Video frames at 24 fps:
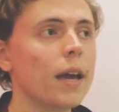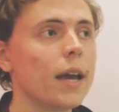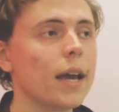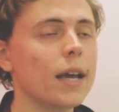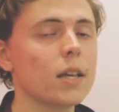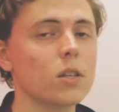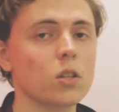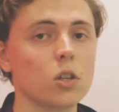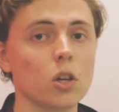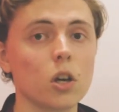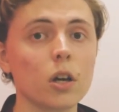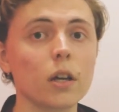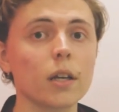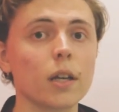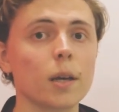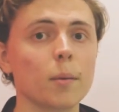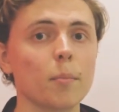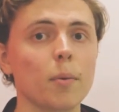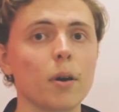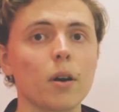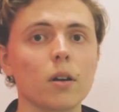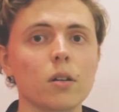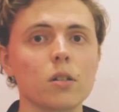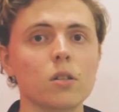is good
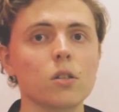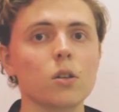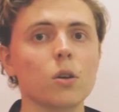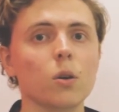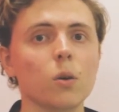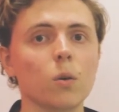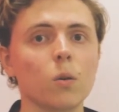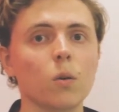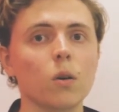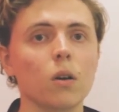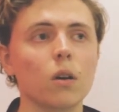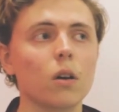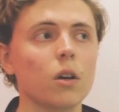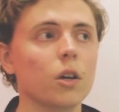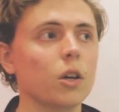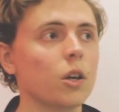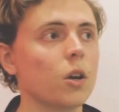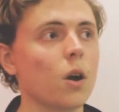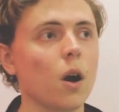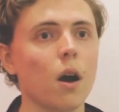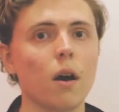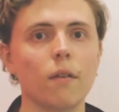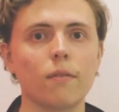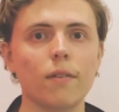compared to,
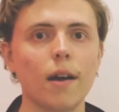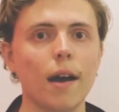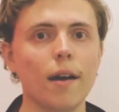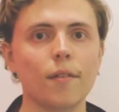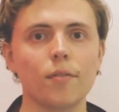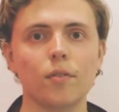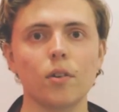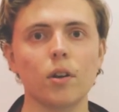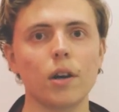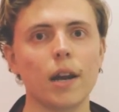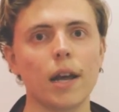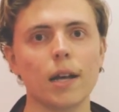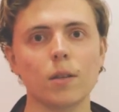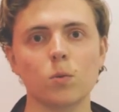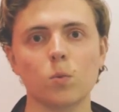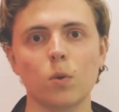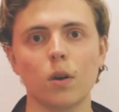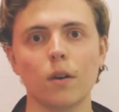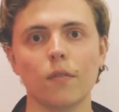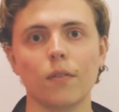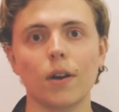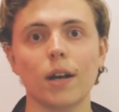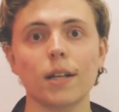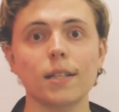I've run ads where
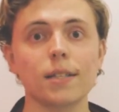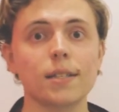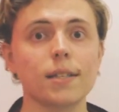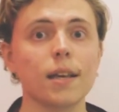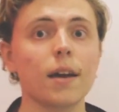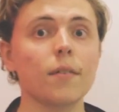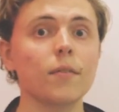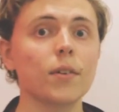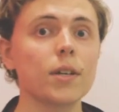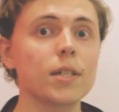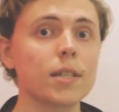I've gotten 70,